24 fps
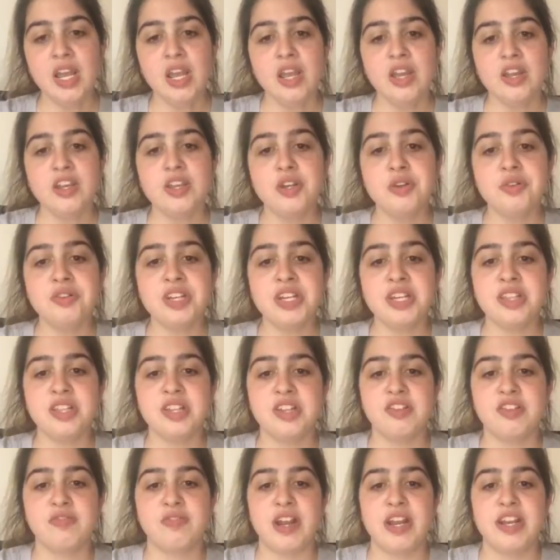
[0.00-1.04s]
Using
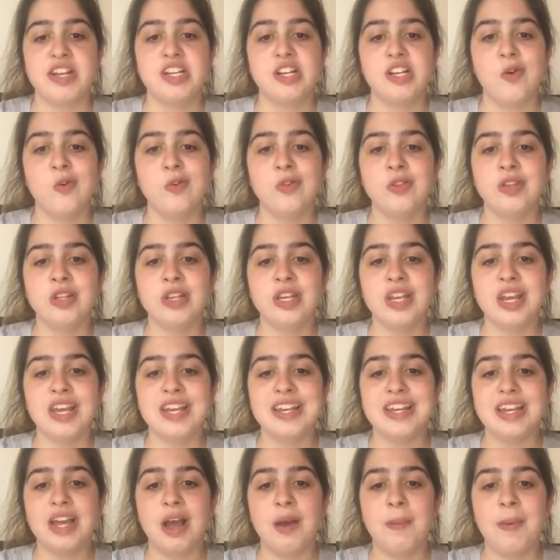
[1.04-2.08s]
this range, only
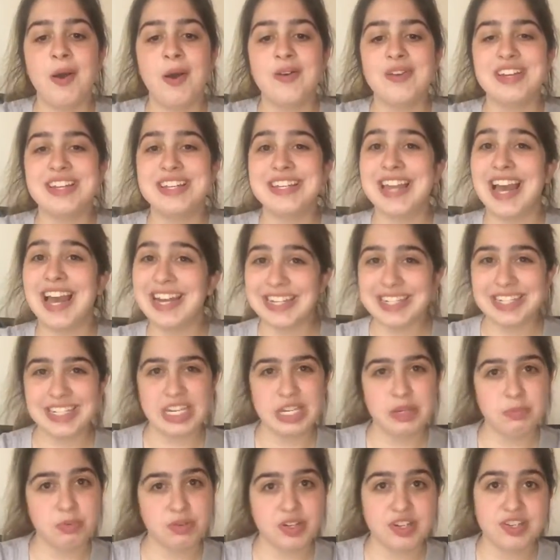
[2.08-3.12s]
about
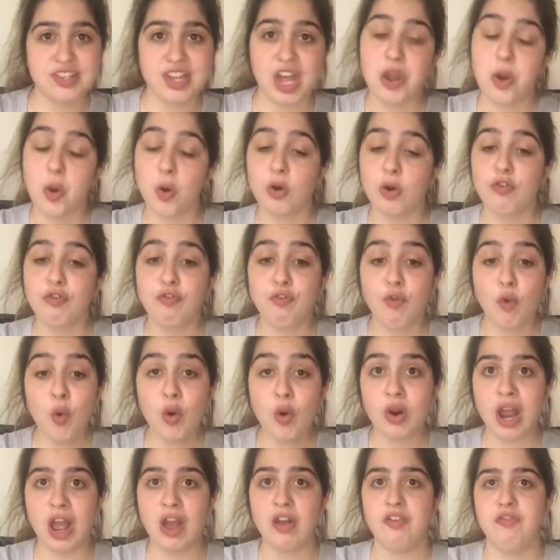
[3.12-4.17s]
19%, or
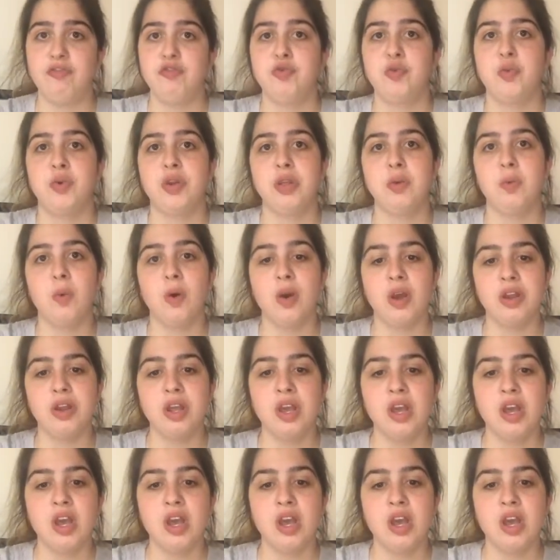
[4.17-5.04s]
4 out of 21,